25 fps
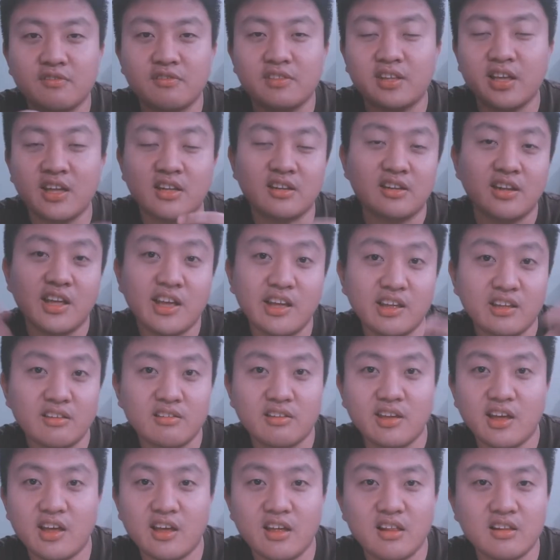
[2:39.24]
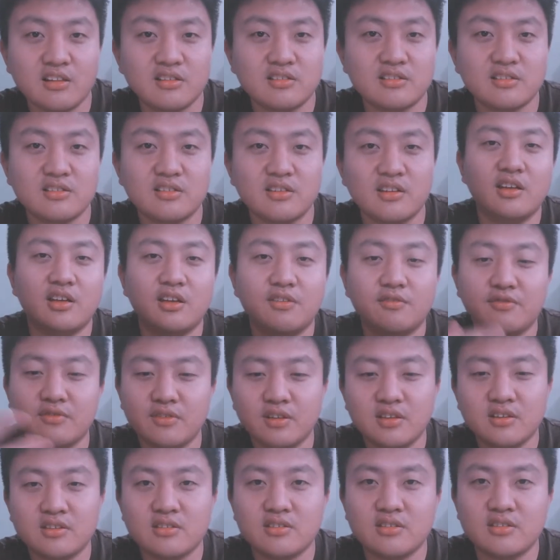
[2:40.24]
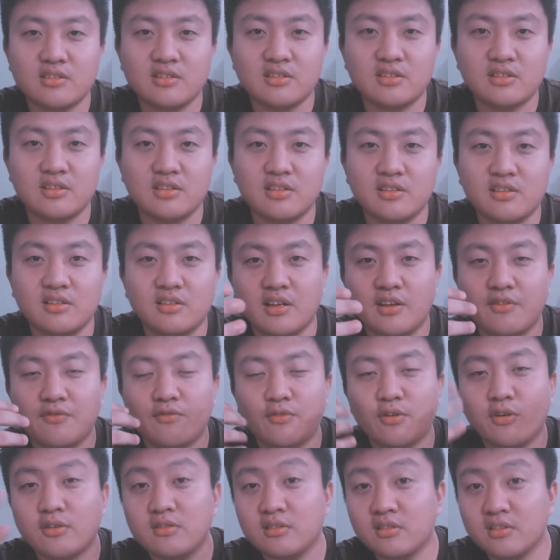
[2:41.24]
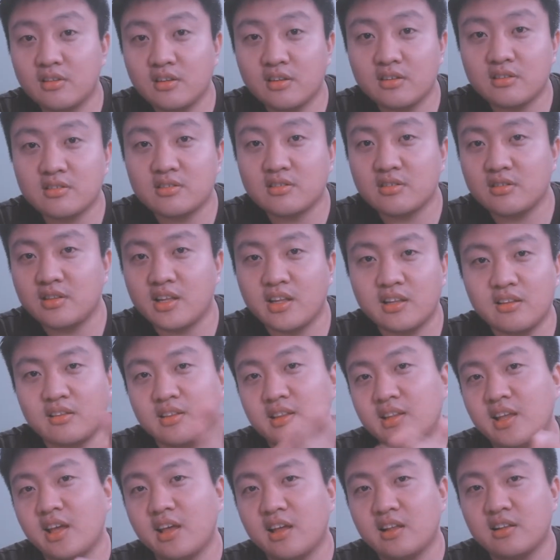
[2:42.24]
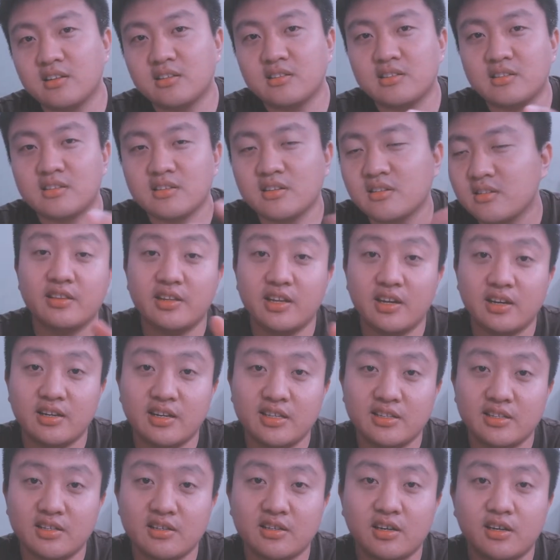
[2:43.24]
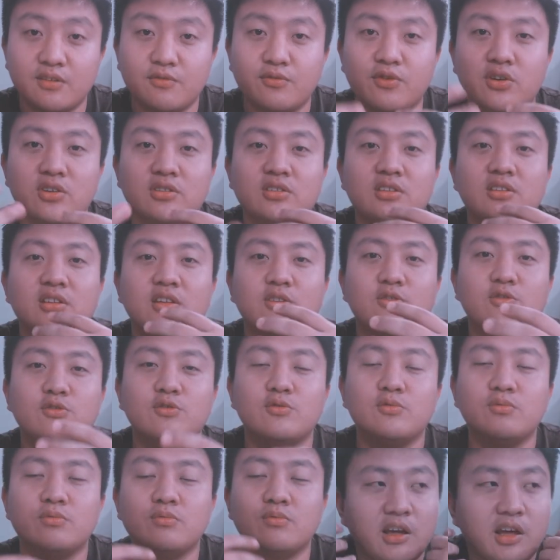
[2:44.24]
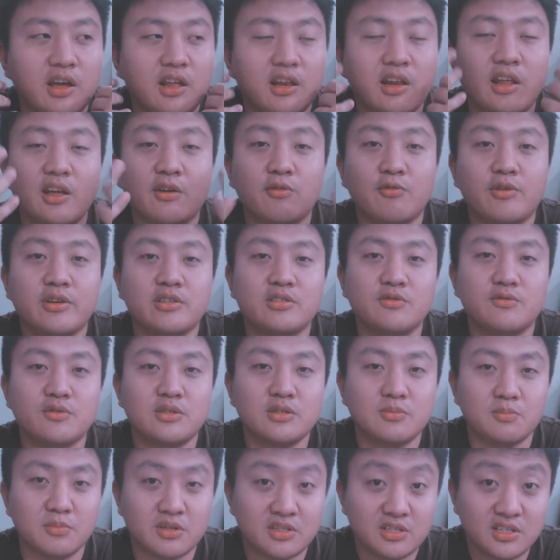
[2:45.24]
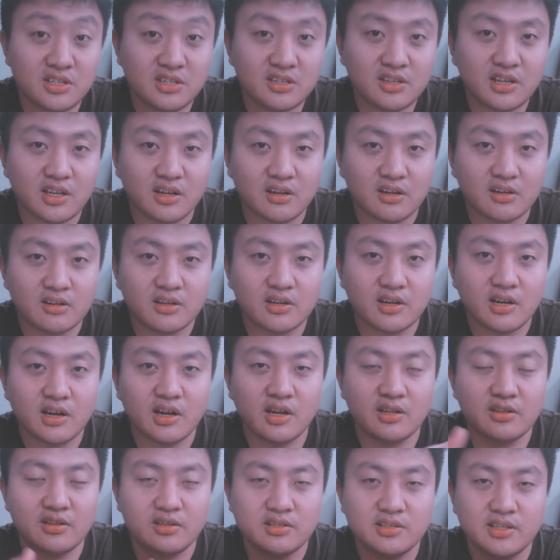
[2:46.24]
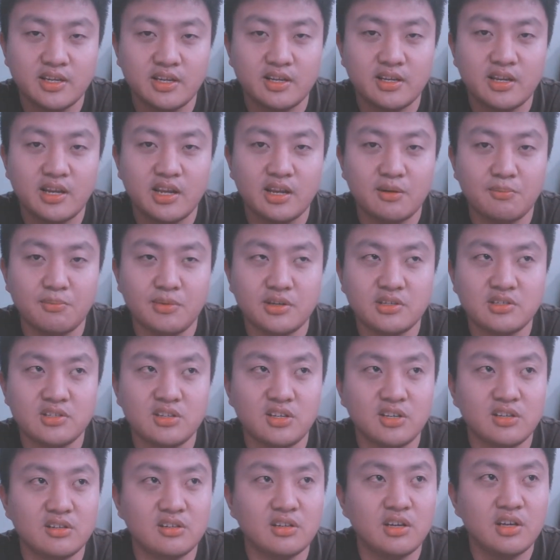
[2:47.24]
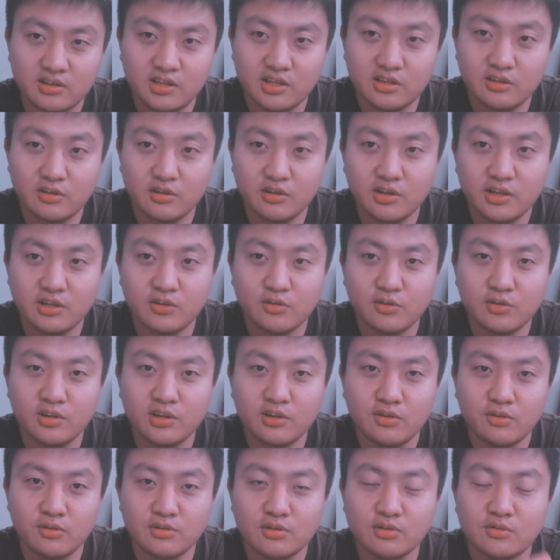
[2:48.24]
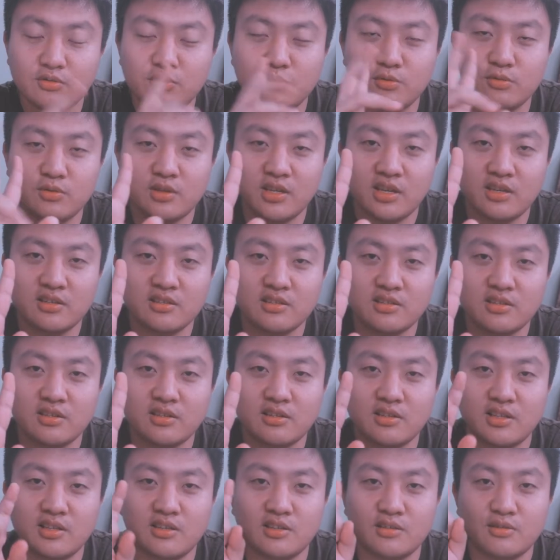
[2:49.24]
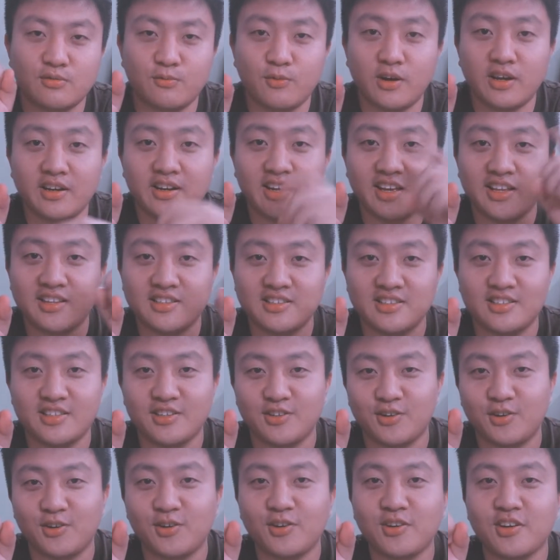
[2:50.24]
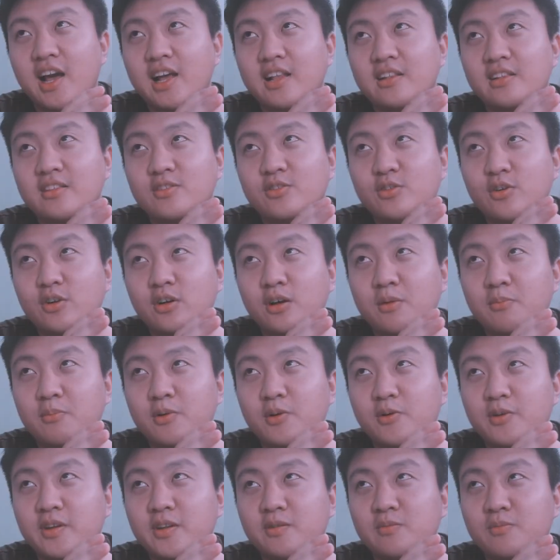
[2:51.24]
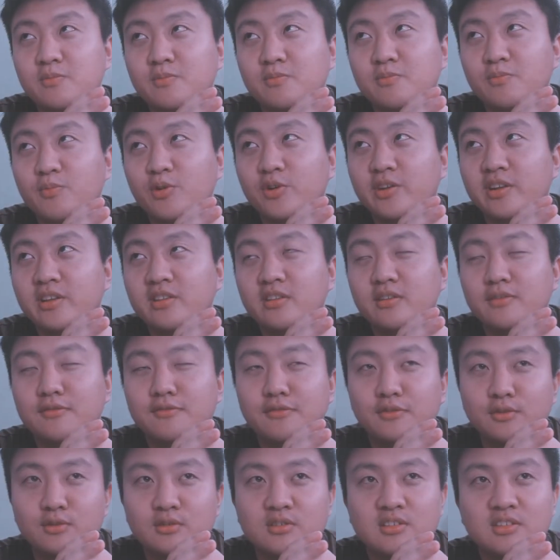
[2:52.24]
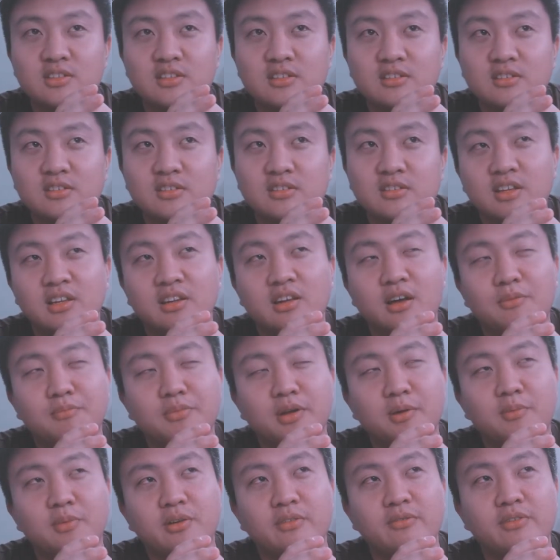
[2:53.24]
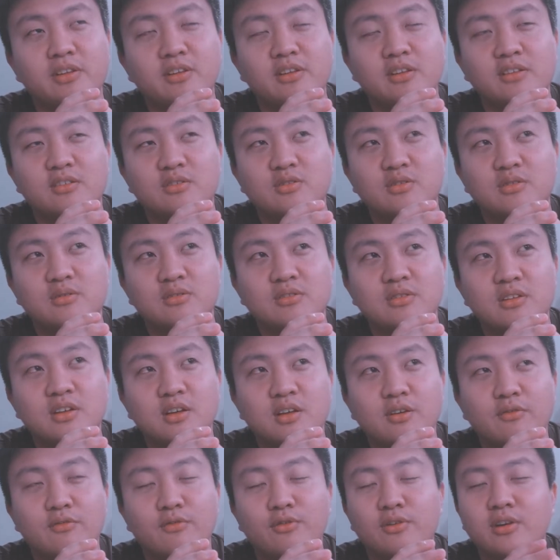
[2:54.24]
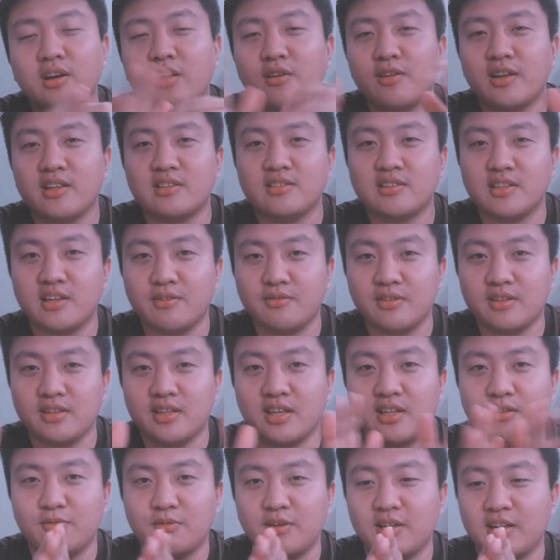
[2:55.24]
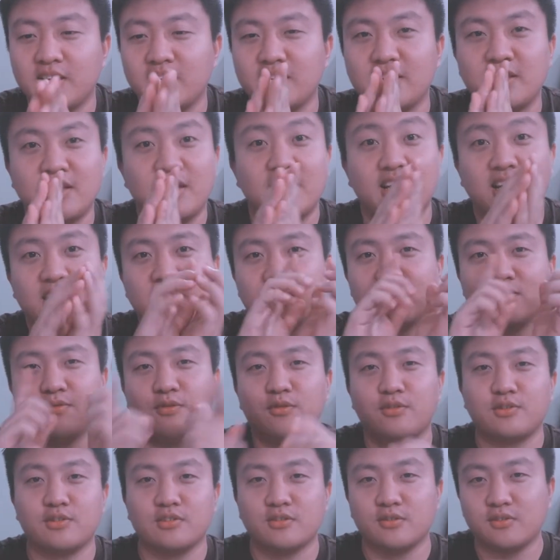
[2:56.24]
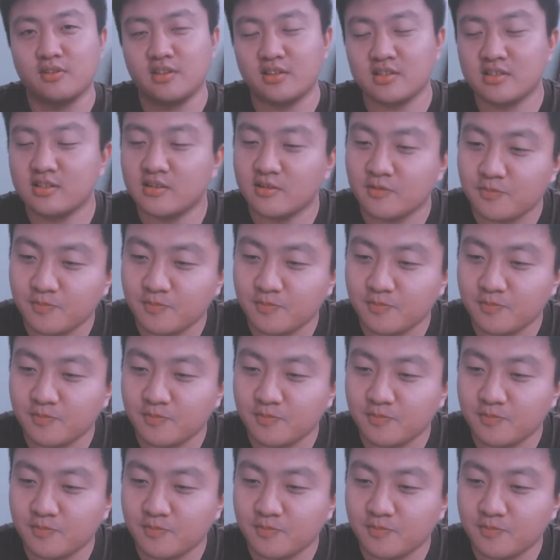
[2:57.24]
then else, if this, if not this, then else. They are later converted into a language which machine can understand, and machine it only knows two things, that is one and zero. I'll talk about it more in the future in upcoming videos. For now, let's leave it that way. Let's focus on this.